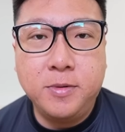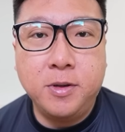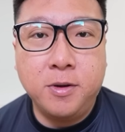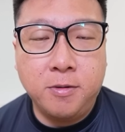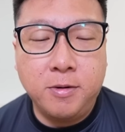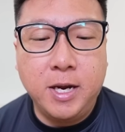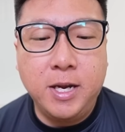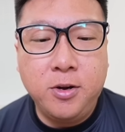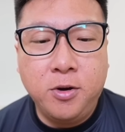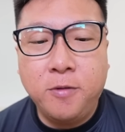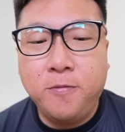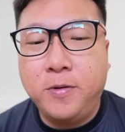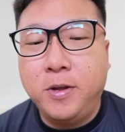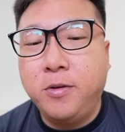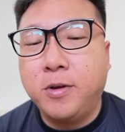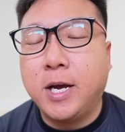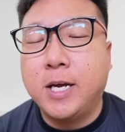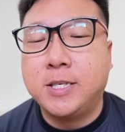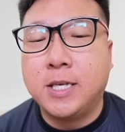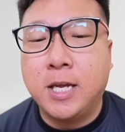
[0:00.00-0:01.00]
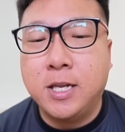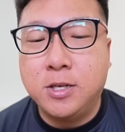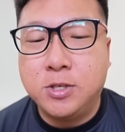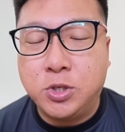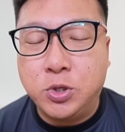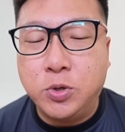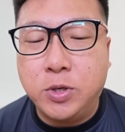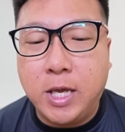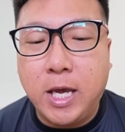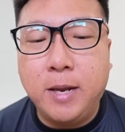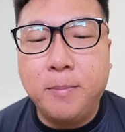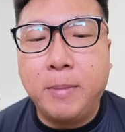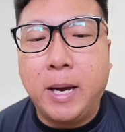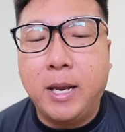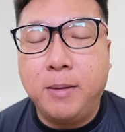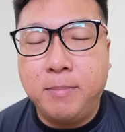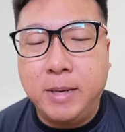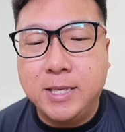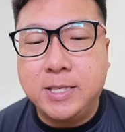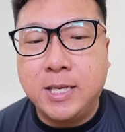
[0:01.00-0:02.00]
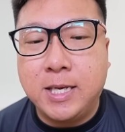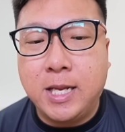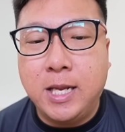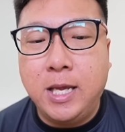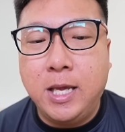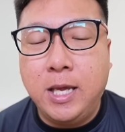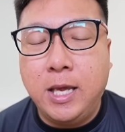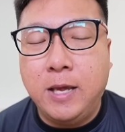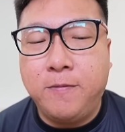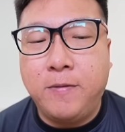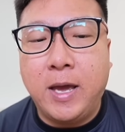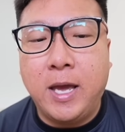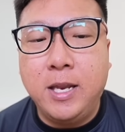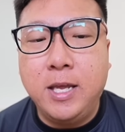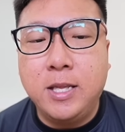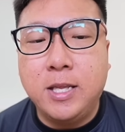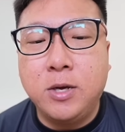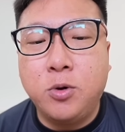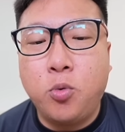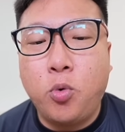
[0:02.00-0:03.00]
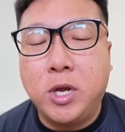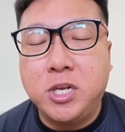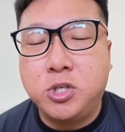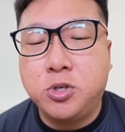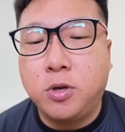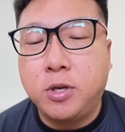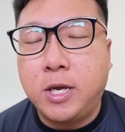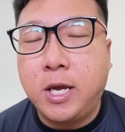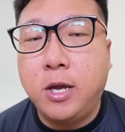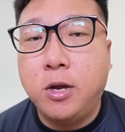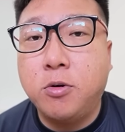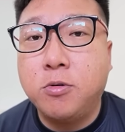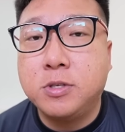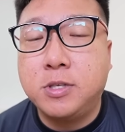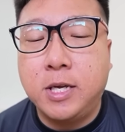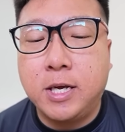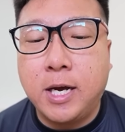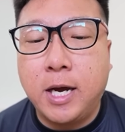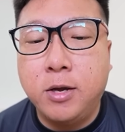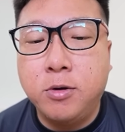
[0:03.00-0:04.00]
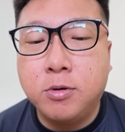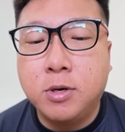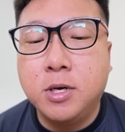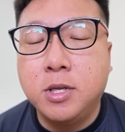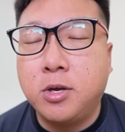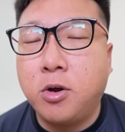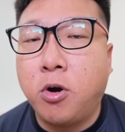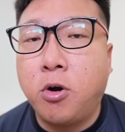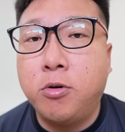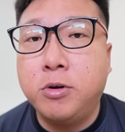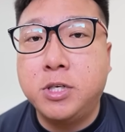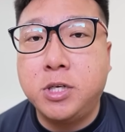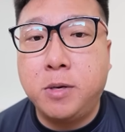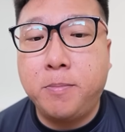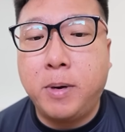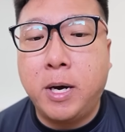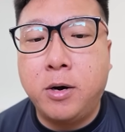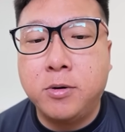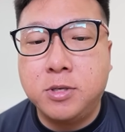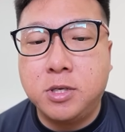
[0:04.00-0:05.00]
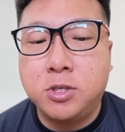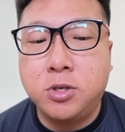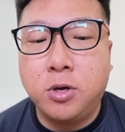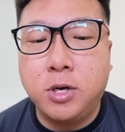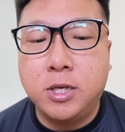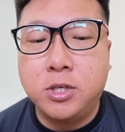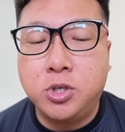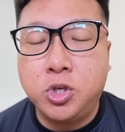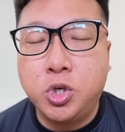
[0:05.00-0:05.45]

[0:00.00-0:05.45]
Alright, hopefully you guys understood that, but basically if anything one-shot KOs the Kyogre, the Origin Pulse is not as